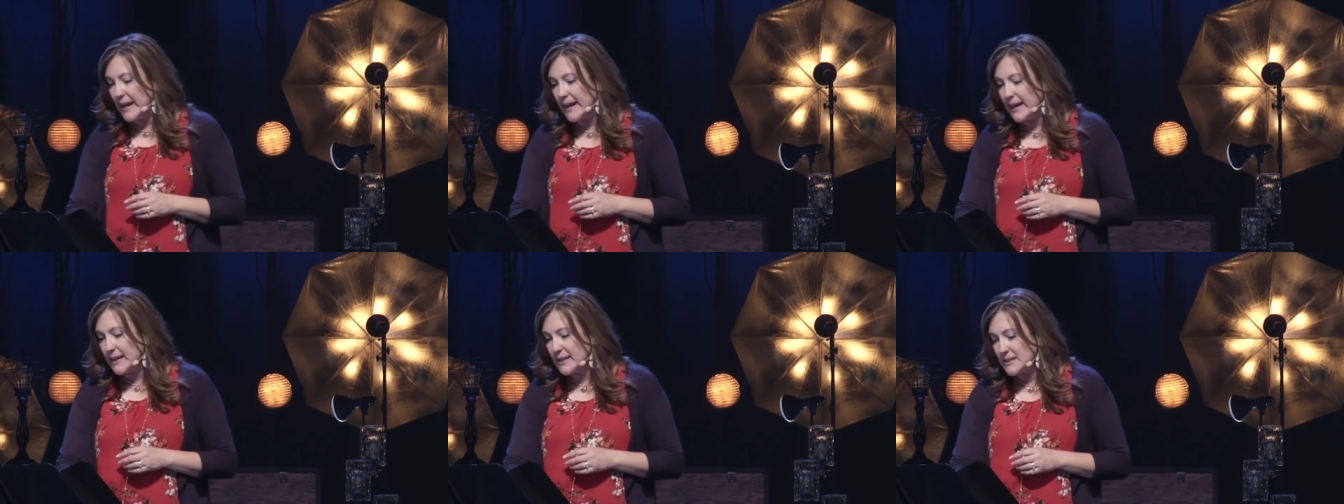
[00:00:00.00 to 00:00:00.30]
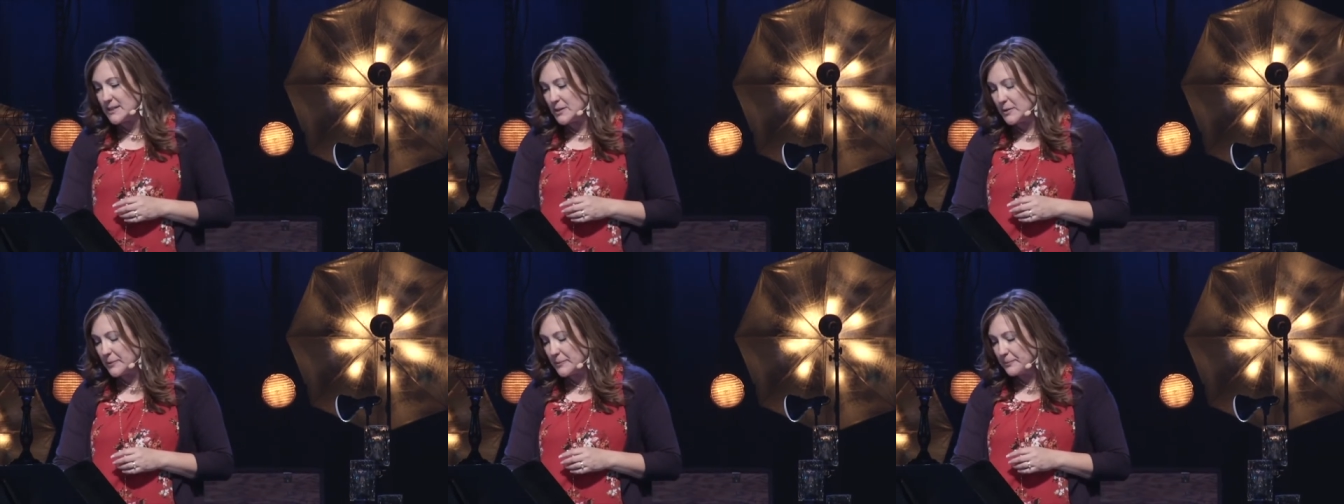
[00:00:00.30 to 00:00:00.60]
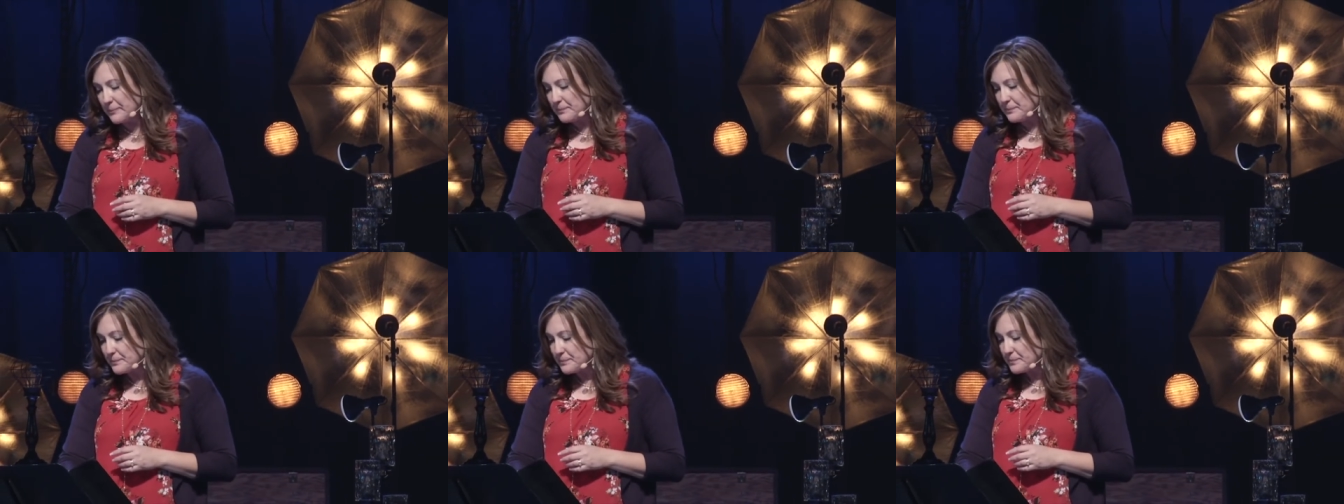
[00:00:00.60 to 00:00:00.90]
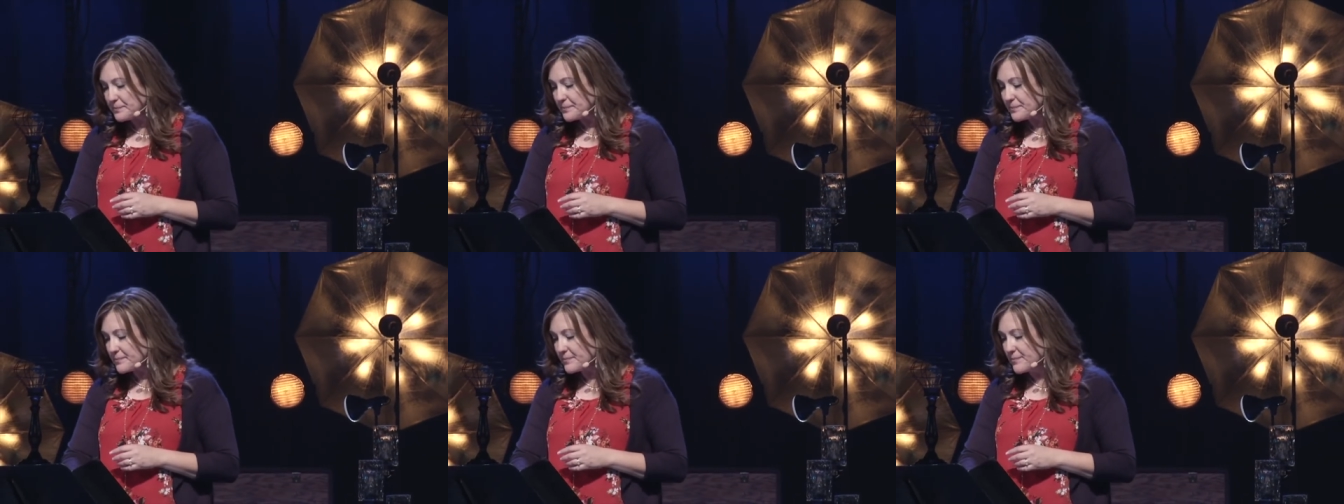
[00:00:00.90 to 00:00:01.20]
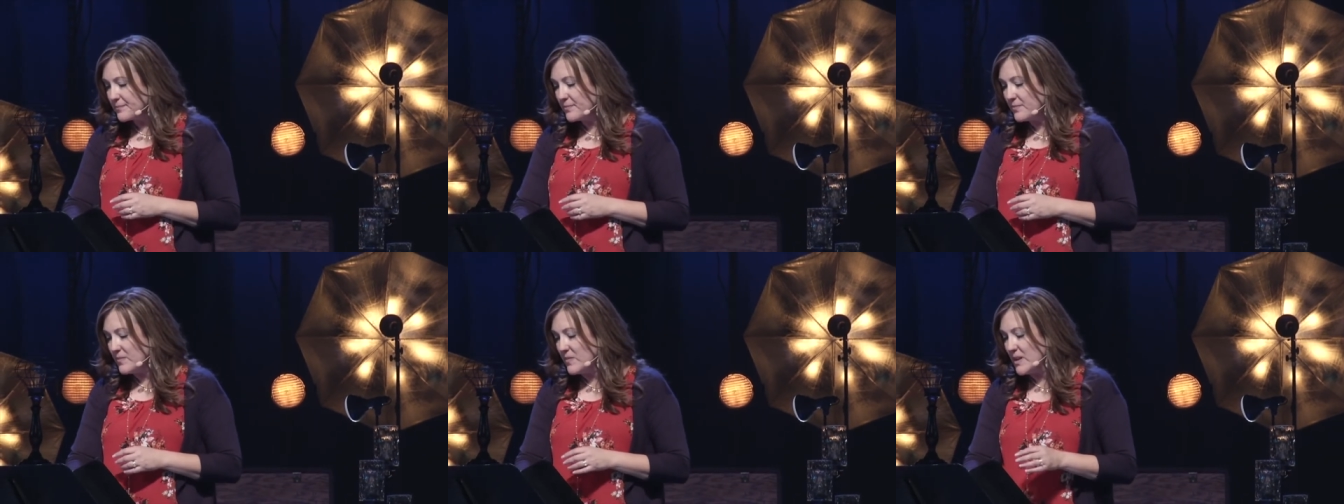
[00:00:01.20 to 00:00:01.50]
8.
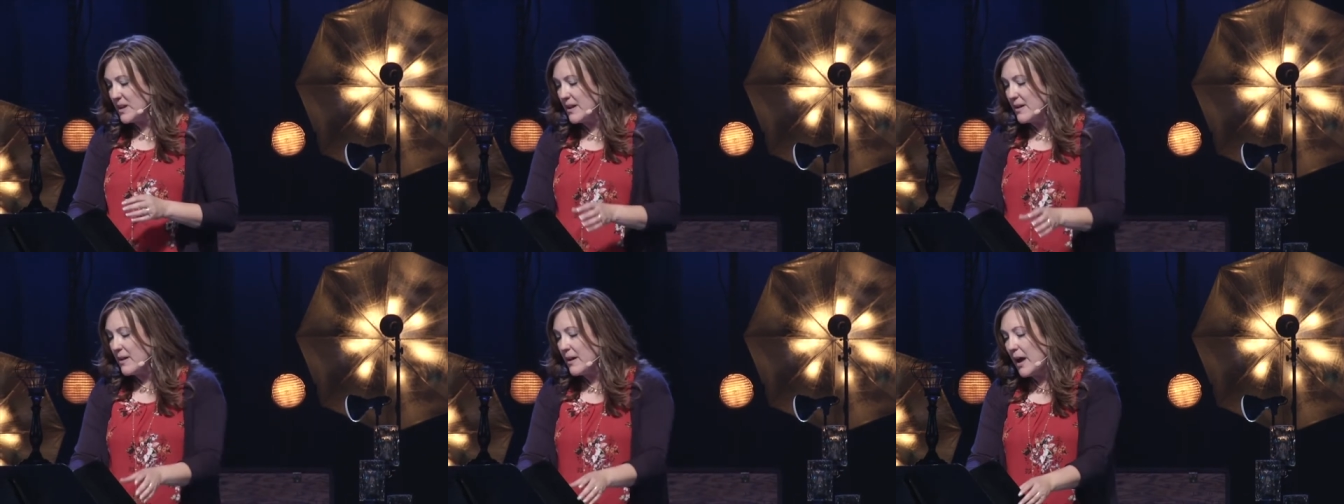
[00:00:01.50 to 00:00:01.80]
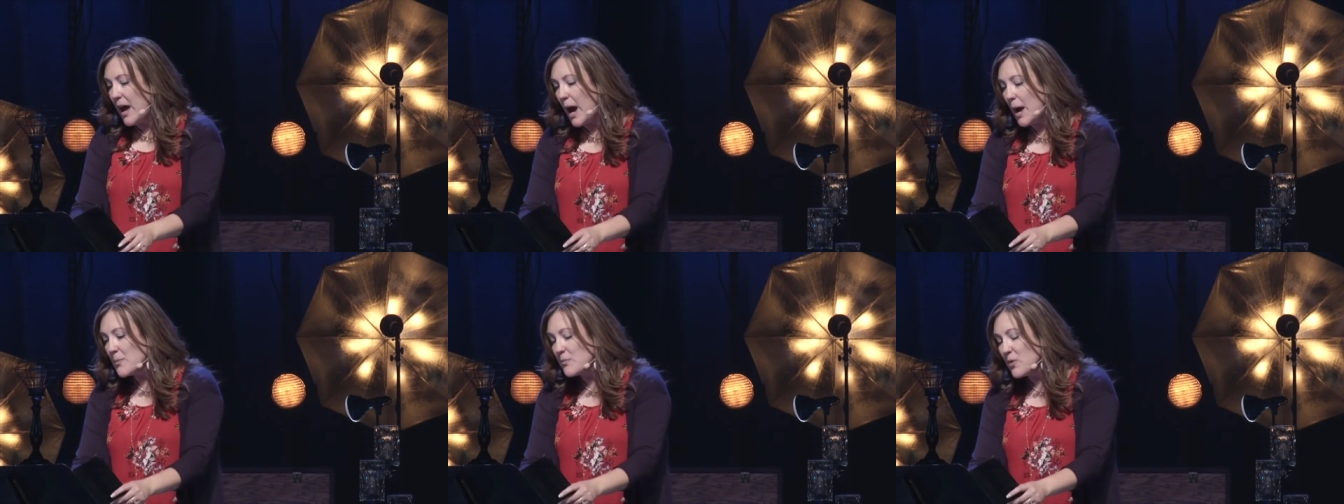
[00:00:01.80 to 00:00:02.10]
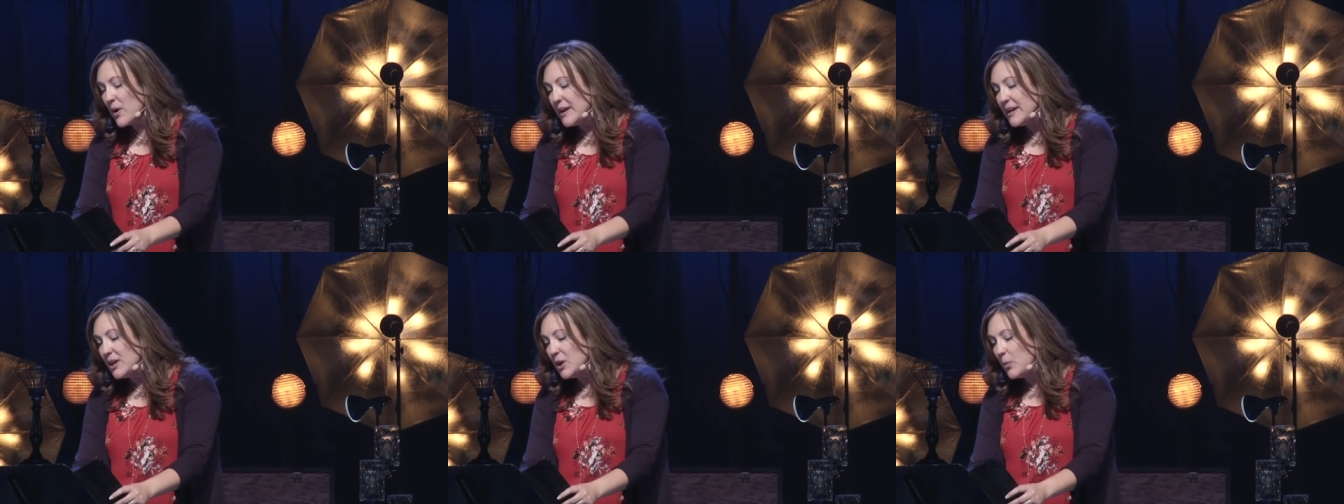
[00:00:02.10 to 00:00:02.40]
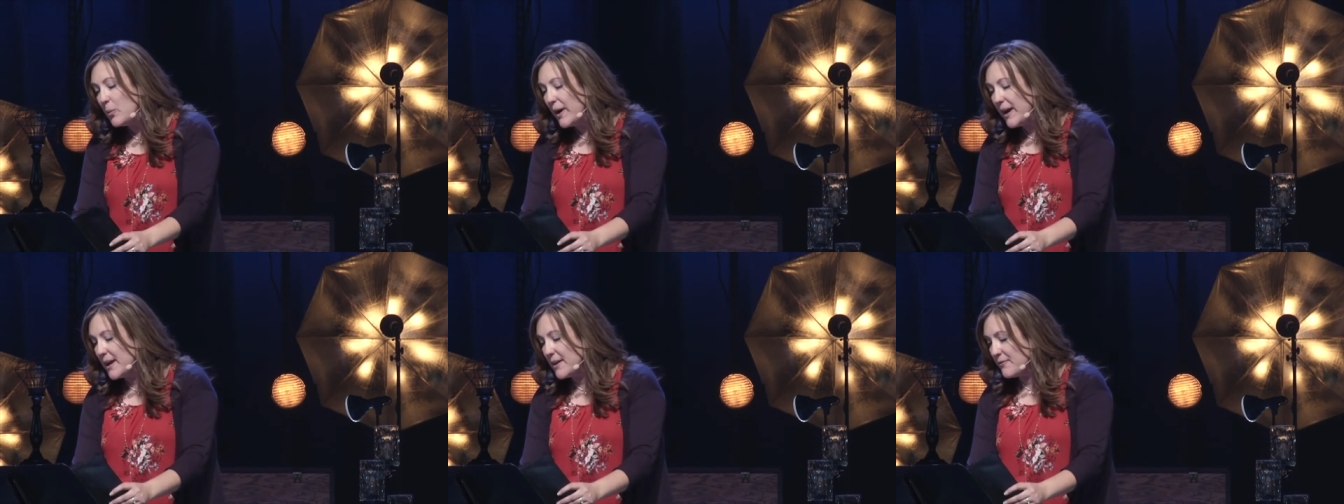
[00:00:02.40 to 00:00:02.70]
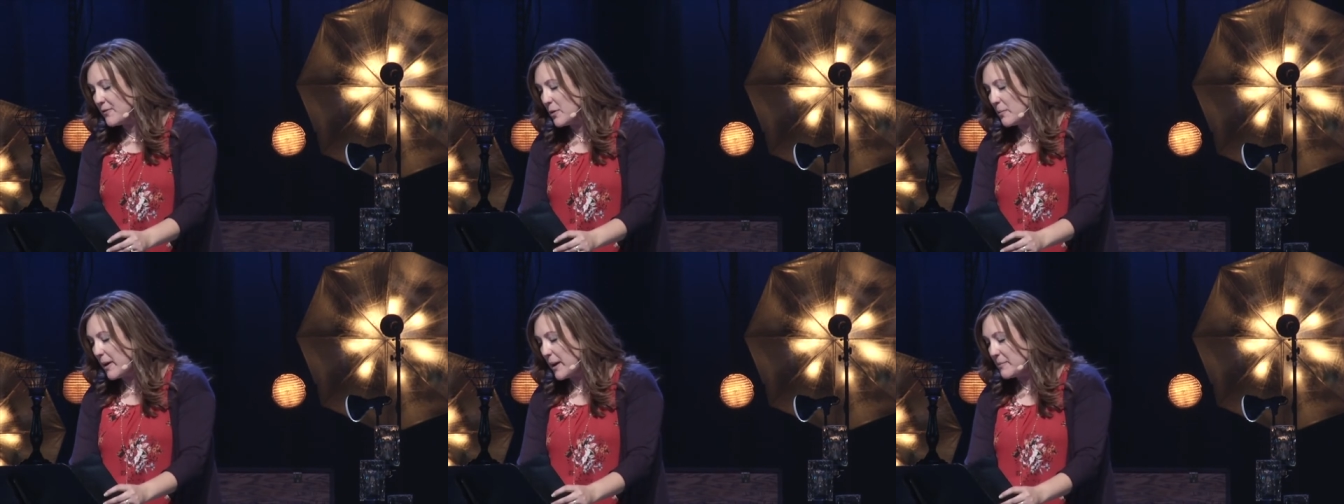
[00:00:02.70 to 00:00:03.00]
I'm running away
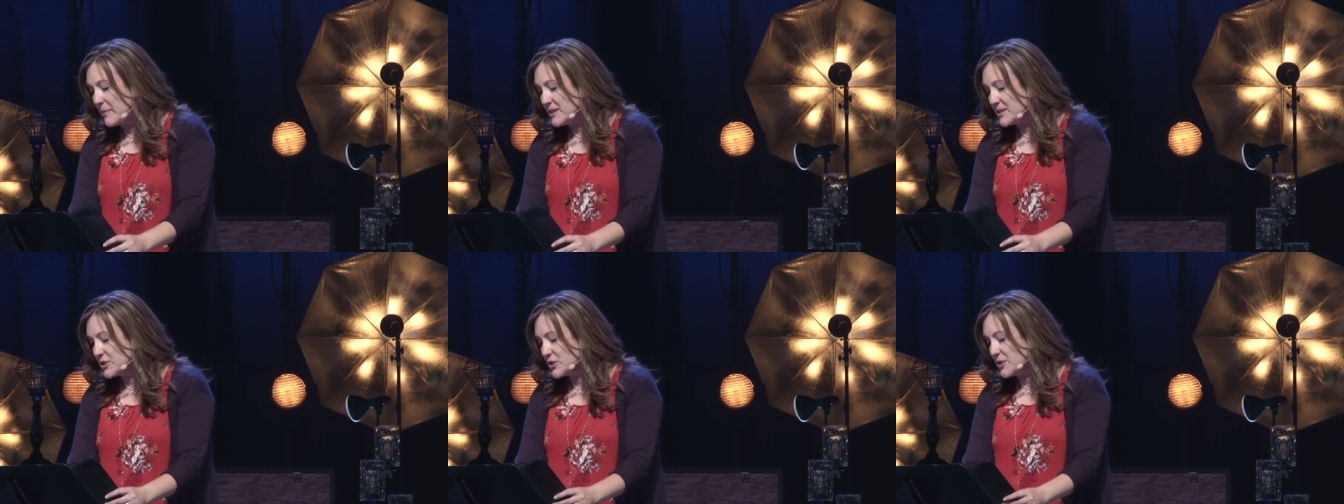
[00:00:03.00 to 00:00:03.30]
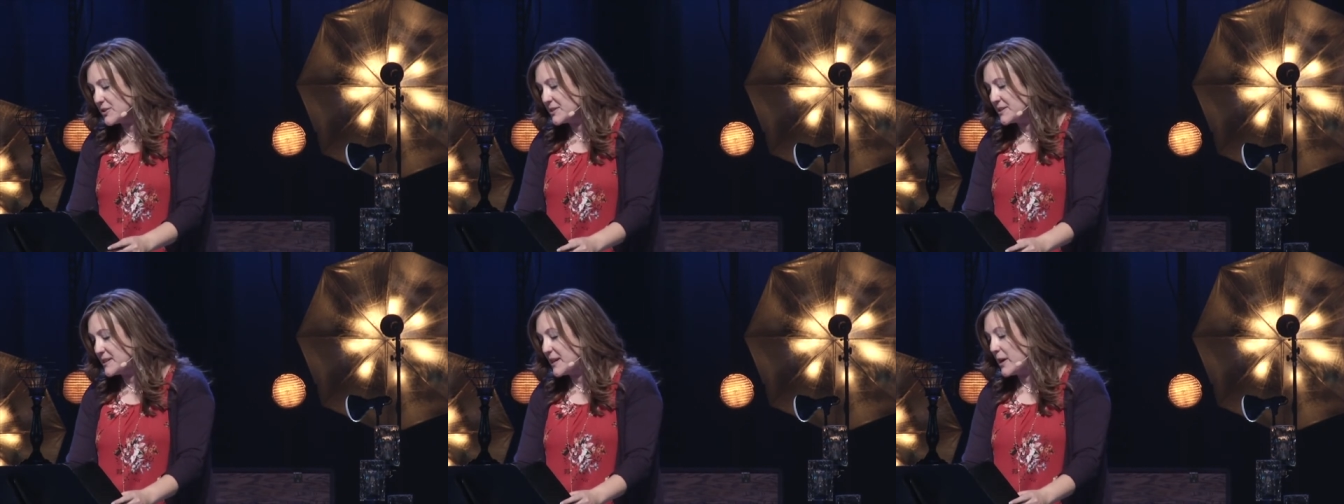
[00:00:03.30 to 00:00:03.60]
from my mistress